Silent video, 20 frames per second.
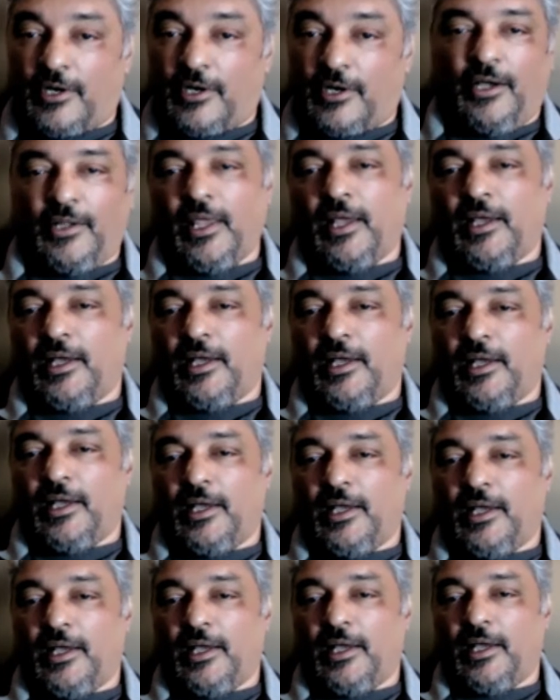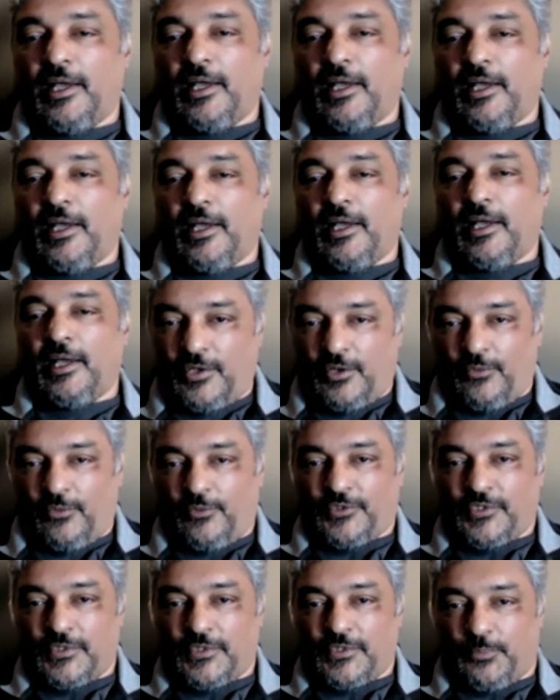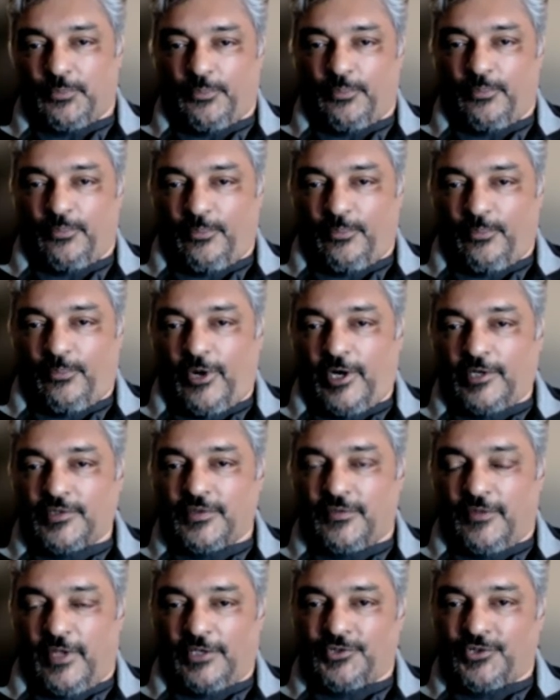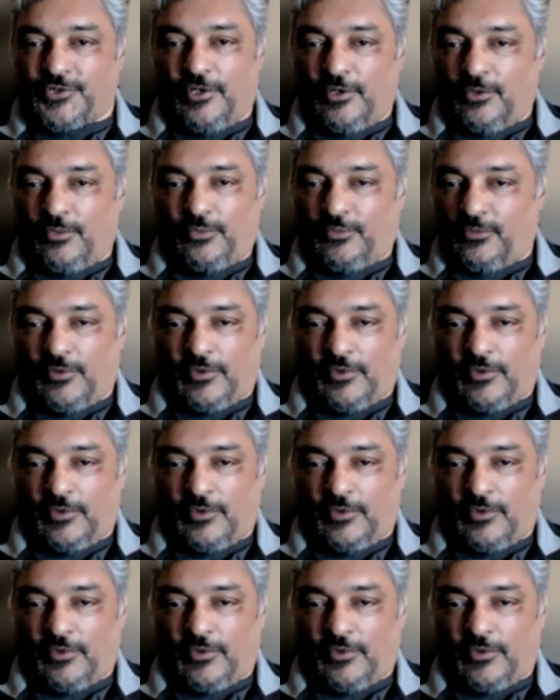Now, that, I mean, other parts of that show,